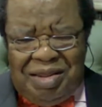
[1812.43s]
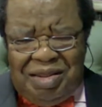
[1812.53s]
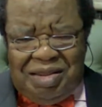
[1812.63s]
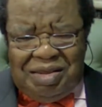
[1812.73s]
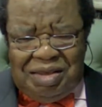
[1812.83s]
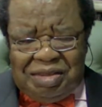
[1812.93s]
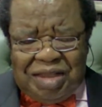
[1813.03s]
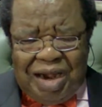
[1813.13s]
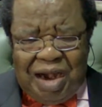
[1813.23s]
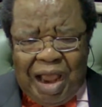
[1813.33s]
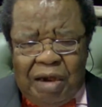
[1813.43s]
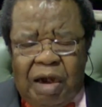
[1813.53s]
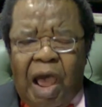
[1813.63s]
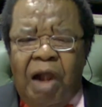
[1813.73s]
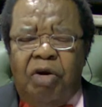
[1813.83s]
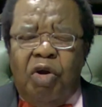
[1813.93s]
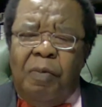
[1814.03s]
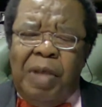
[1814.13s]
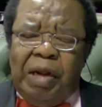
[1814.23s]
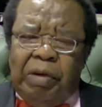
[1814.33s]
It's an
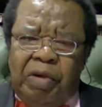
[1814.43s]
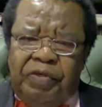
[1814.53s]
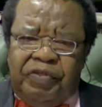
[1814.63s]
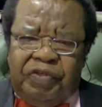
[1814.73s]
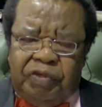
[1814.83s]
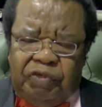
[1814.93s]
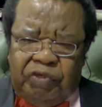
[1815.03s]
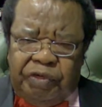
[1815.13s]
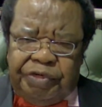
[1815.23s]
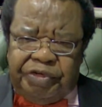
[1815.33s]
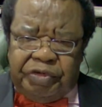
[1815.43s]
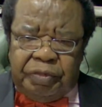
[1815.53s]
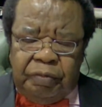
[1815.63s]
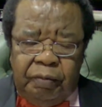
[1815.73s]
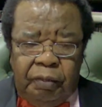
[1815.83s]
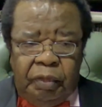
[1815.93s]
anomalous situation.